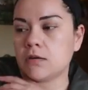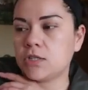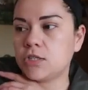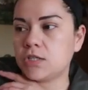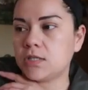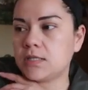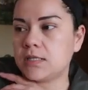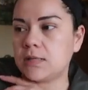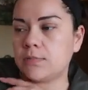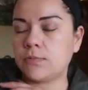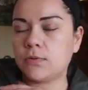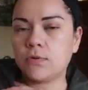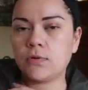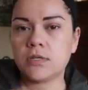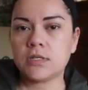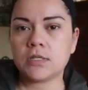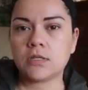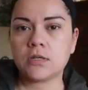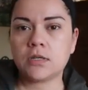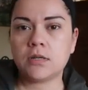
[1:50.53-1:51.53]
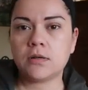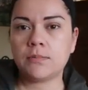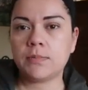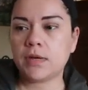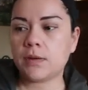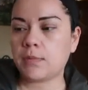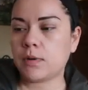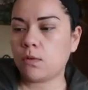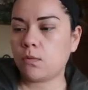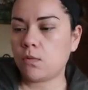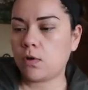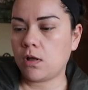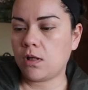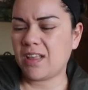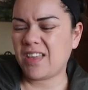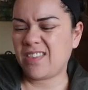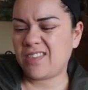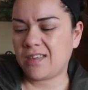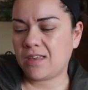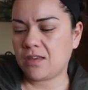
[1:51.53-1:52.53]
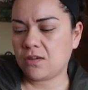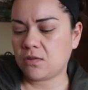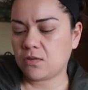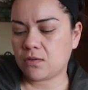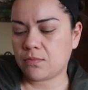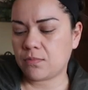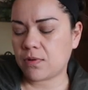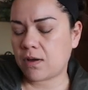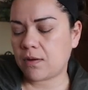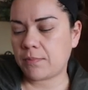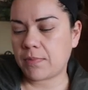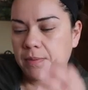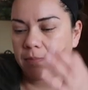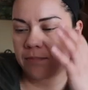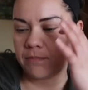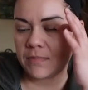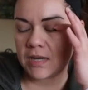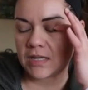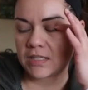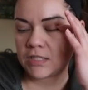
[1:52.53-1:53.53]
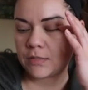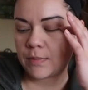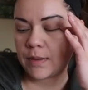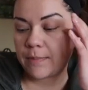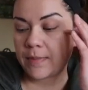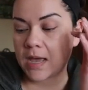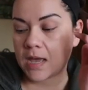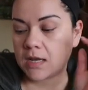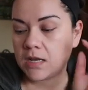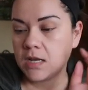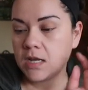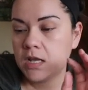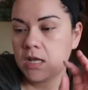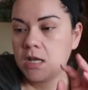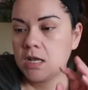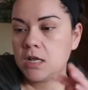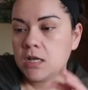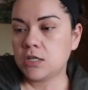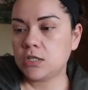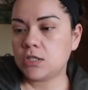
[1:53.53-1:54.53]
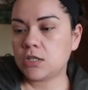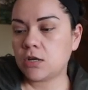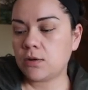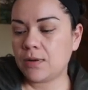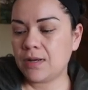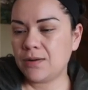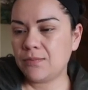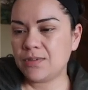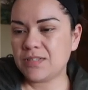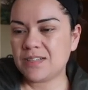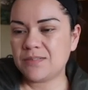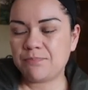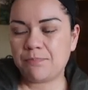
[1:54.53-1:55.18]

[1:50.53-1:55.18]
It's just simple. It's going to be on my wall, I think, or on my next to my bed. So, and it was